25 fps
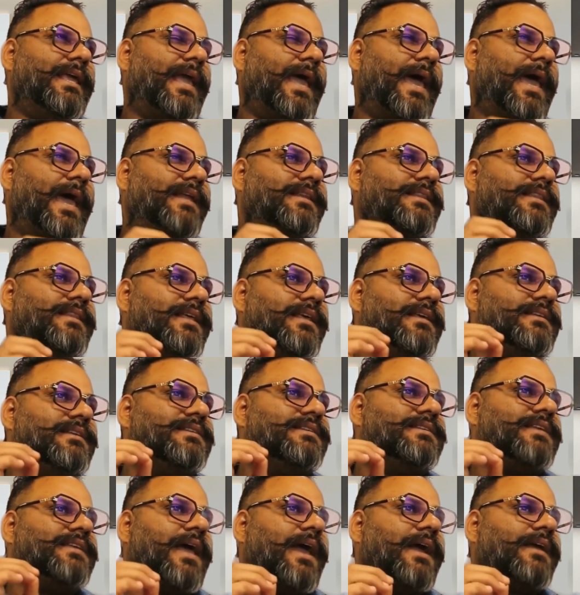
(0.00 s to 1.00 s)
at the
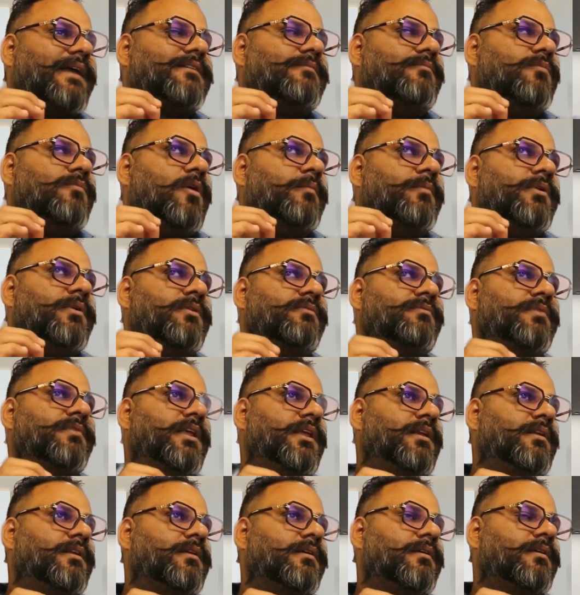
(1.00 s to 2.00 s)
exact moment of
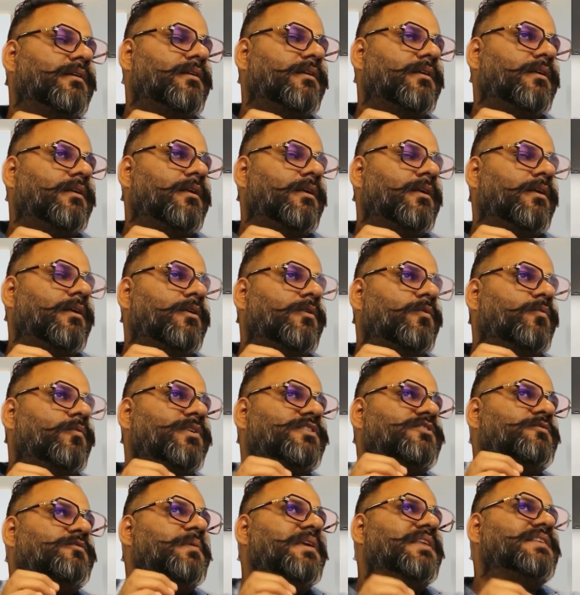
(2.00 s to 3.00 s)
need,
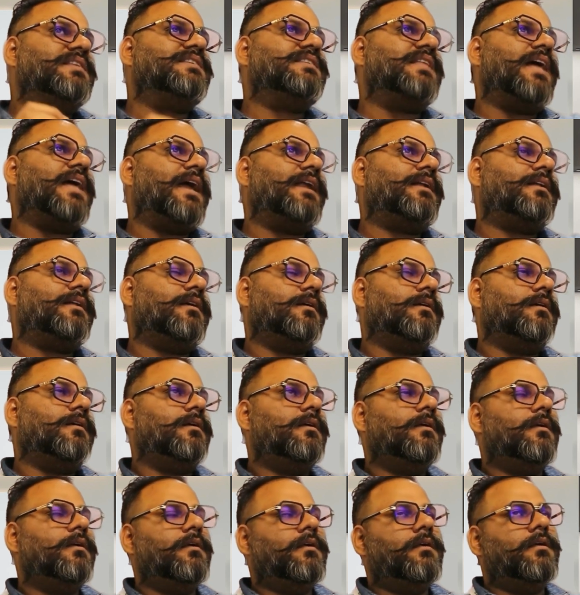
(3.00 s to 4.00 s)
which means that
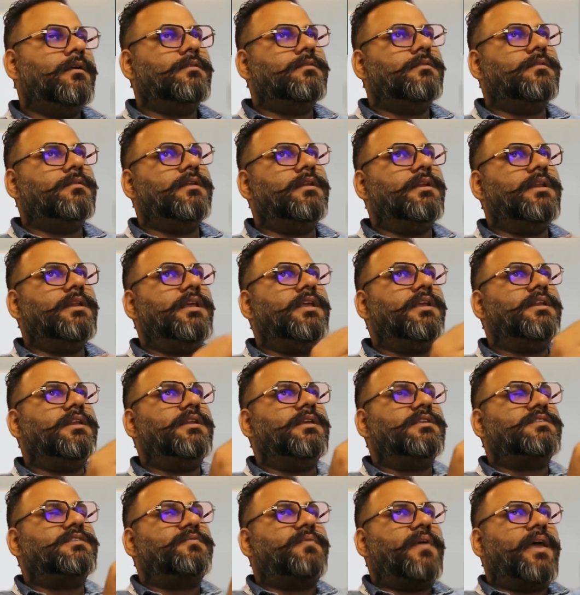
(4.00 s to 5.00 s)
the need
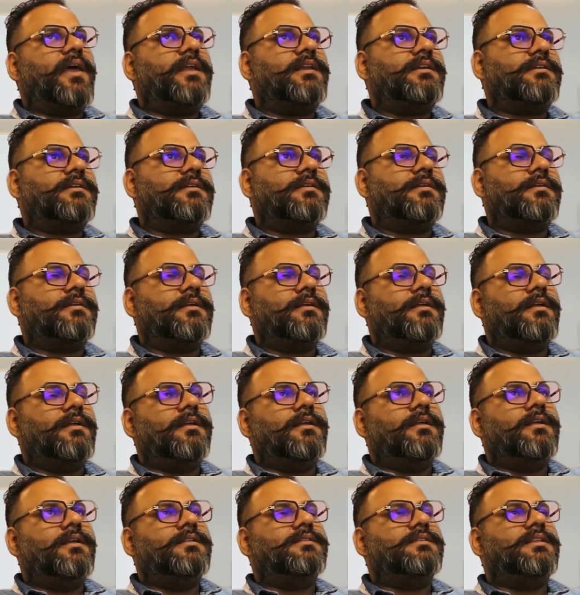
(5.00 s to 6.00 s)
is felt,
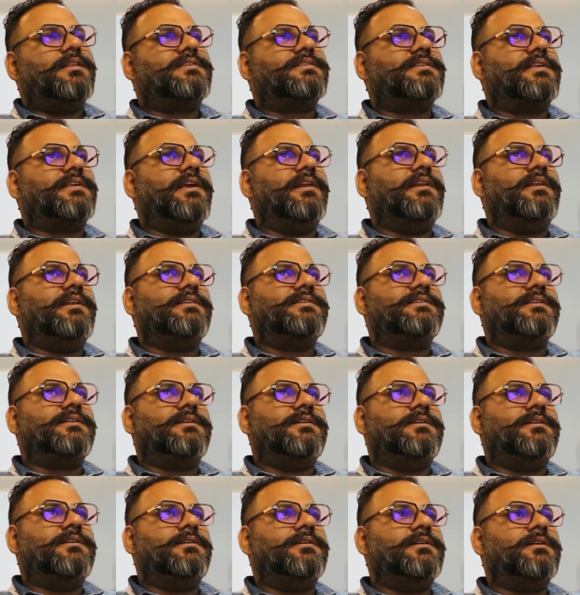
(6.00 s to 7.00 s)
the skill is
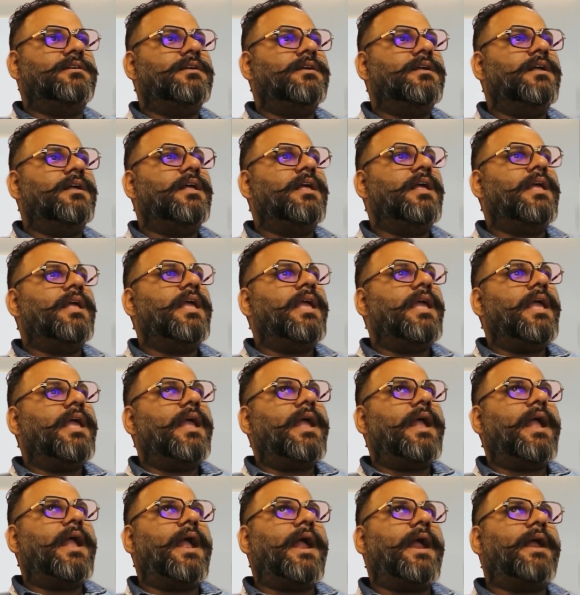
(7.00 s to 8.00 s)
earned,
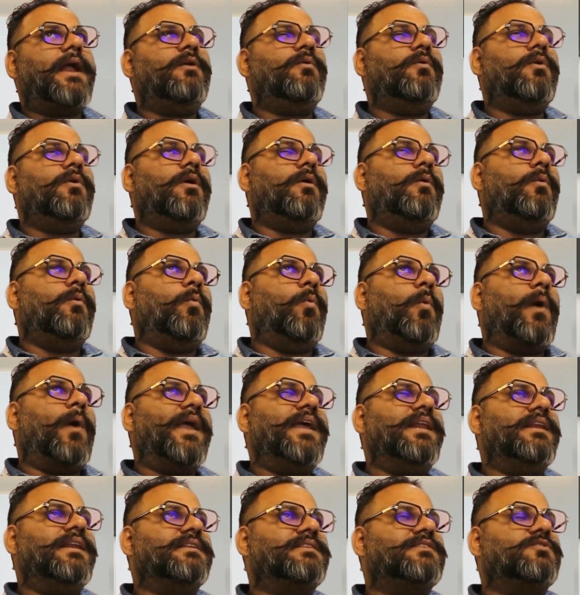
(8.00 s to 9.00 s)
and
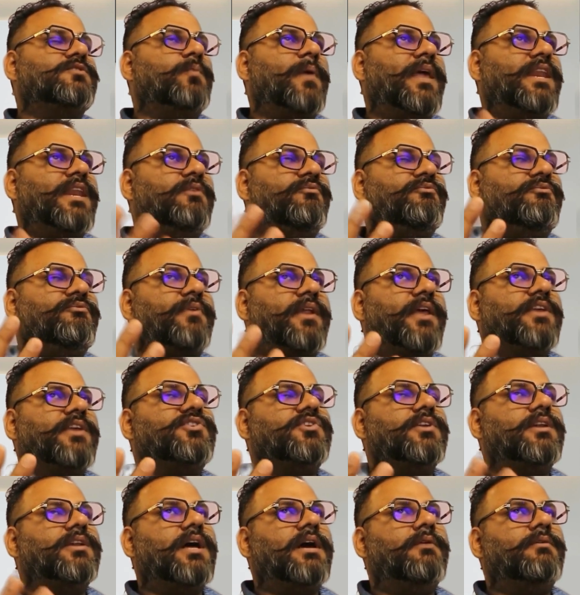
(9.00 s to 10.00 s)
while it's very
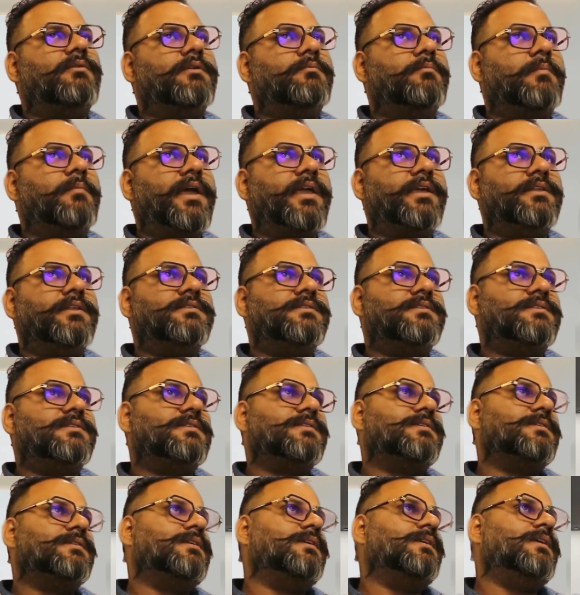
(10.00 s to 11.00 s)
fresh in our
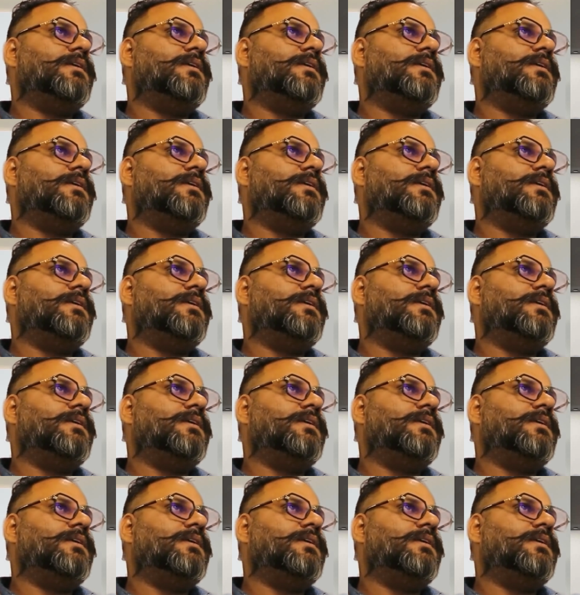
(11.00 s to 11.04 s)
minds,